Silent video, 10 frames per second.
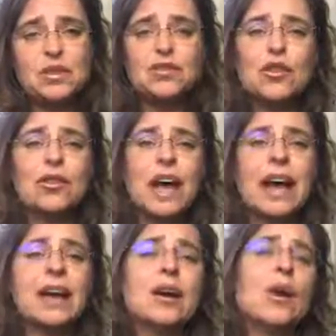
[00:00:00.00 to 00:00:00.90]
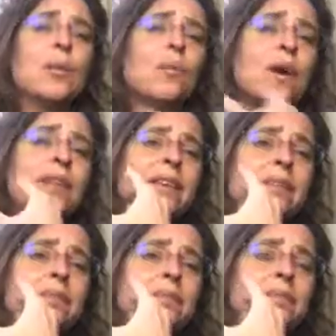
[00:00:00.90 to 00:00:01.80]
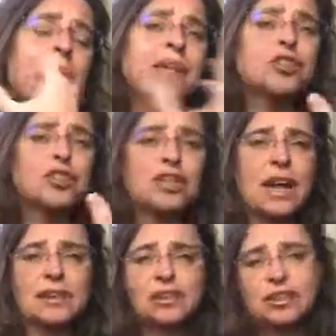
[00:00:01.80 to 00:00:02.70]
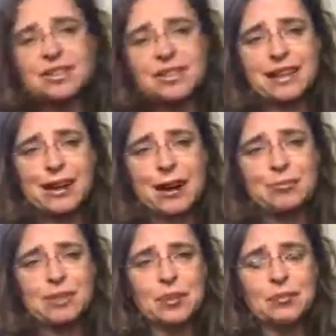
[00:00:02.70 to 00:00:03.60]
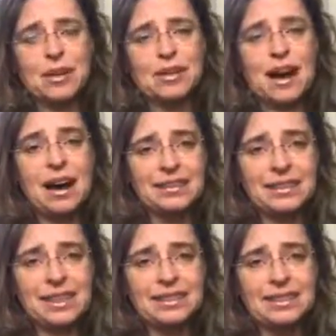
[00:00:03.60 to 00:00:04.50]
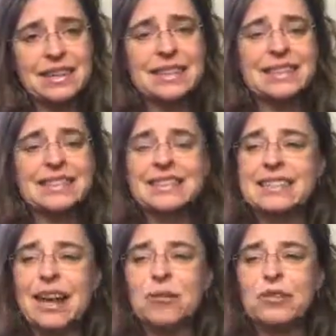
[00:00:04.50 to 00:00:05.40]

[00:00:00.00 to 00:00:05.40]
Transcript: So, okay, one of the major challenges that comes up around the holidays is that